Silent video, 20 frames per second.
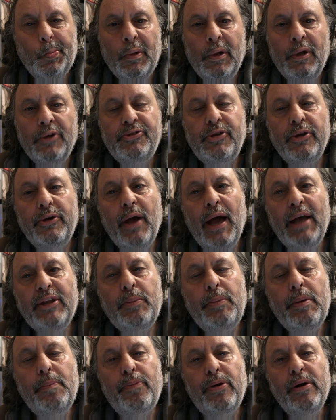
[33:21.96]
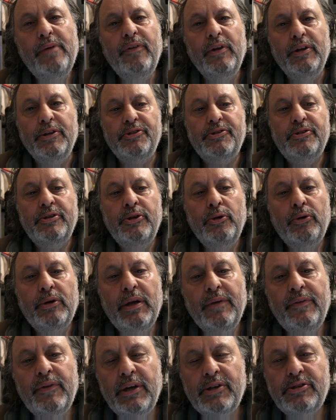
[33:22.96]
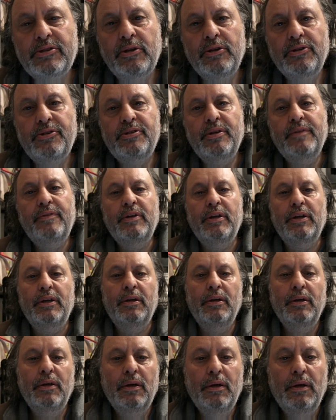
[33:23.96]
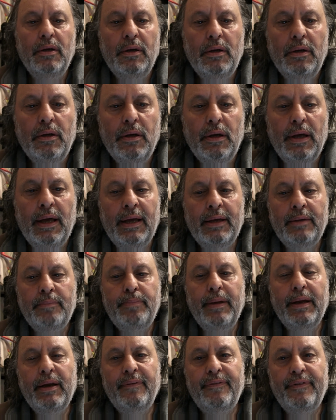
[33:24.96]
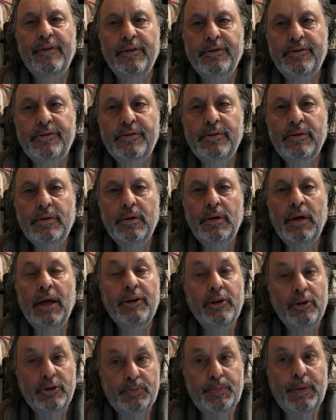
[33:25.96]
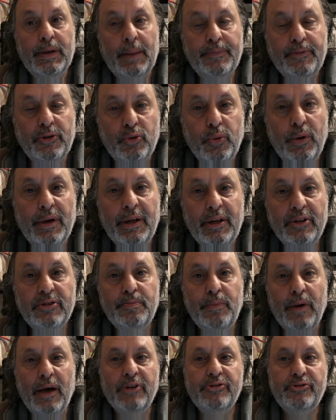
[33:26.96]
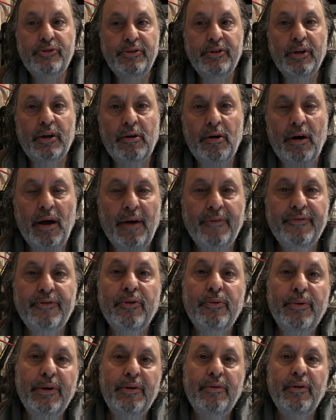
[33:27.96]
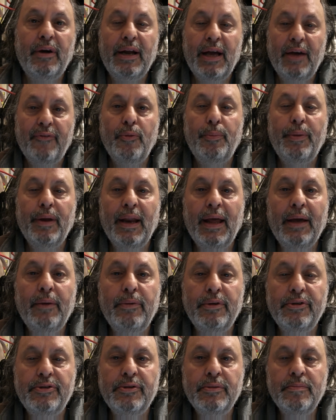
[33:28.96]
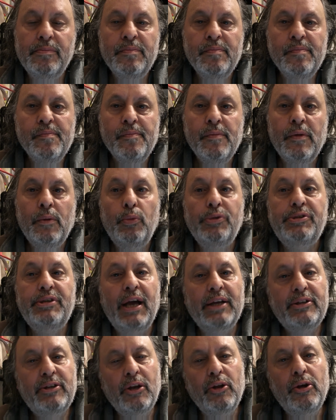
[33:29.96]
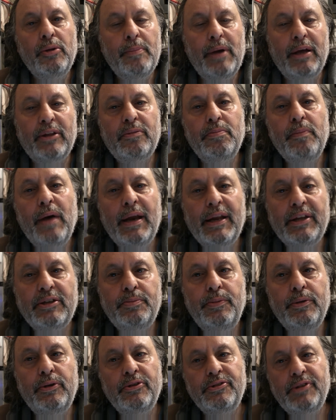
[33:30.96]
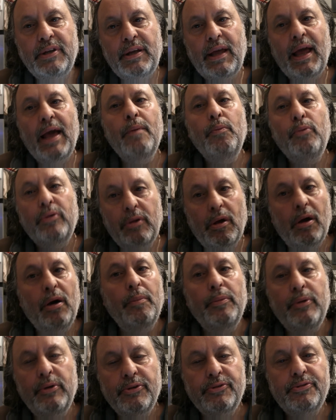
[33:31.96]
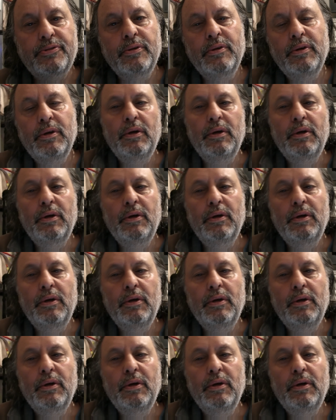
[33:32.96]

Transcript: So you had to be privileged. You're given exclusivity and benefits, and you spent up to 20 years mastering the craft of read and write alphabet language, which you had to learn mathematics because it came with commerce.